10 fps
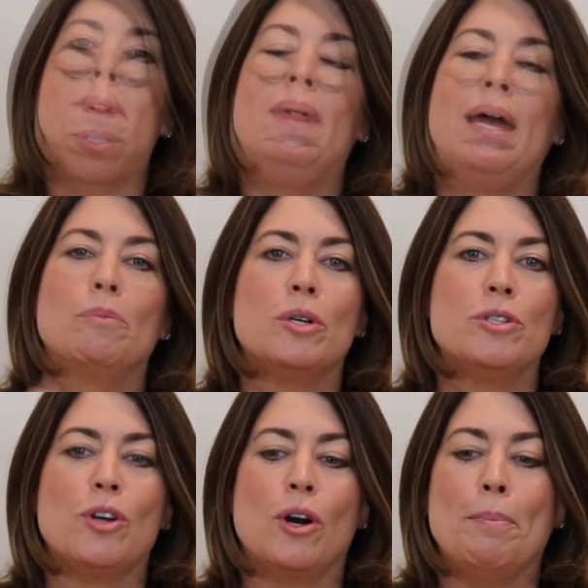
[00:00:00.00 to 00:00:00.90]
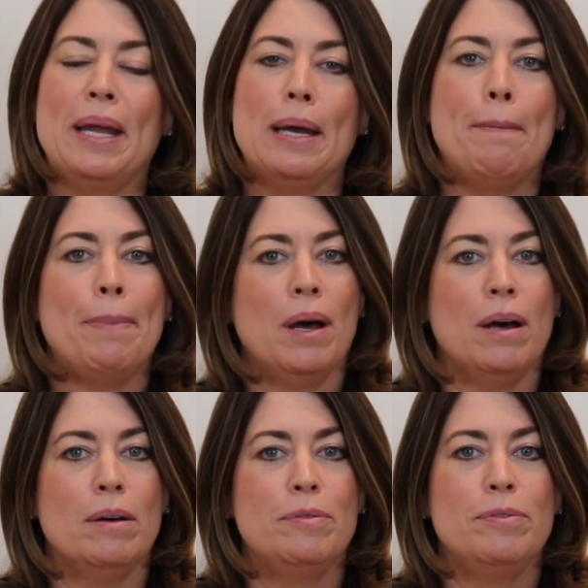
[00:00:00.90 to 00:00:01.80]
Latin words are made up
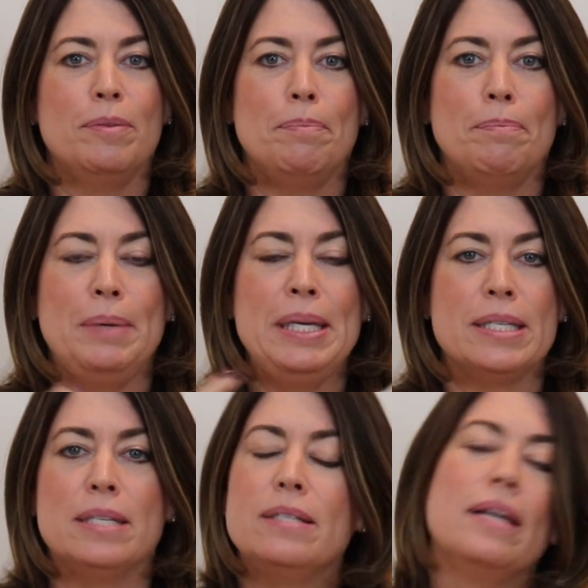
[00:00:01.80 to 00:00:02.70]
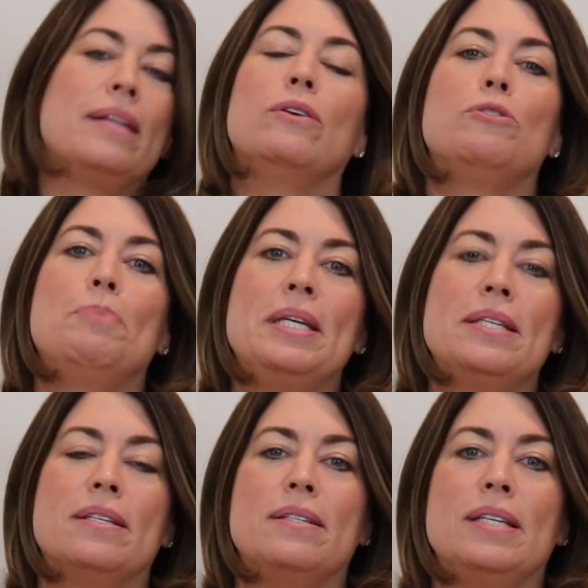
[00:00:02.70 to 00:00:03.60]
of pieces, and those
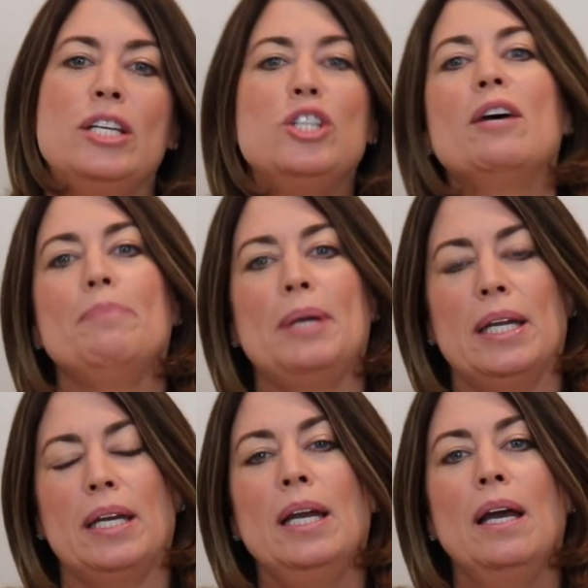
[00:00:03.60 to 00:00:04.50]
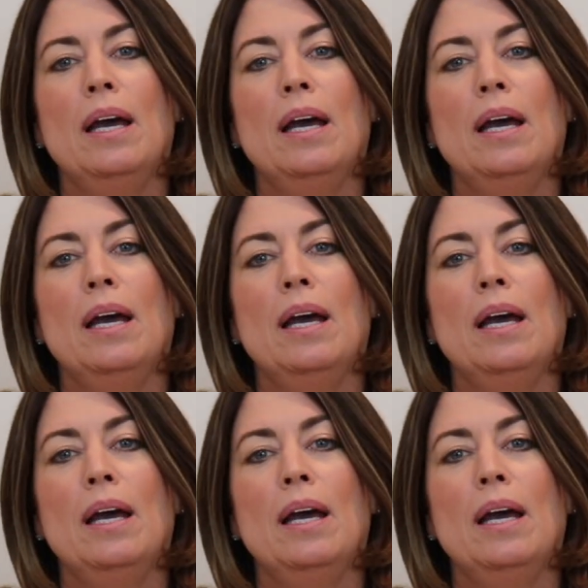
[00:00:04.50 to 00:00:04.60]
pieces each have meaning,